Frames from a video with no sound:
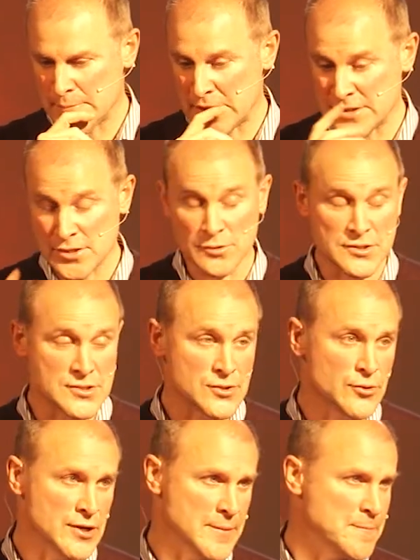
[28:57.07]
he told a
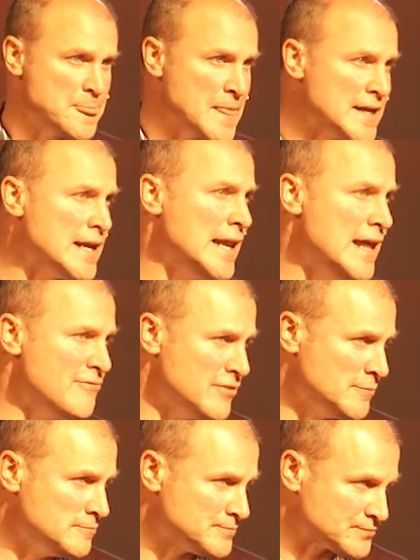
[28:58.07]
story. At
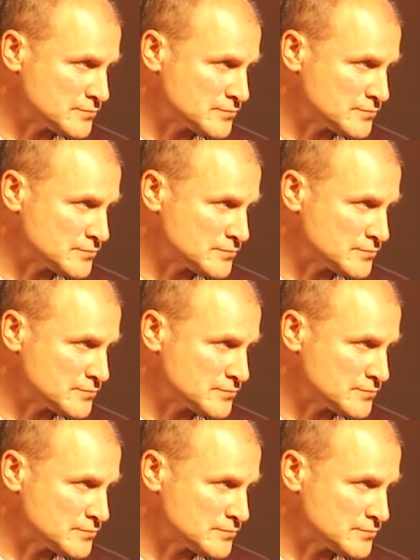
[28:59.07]
11,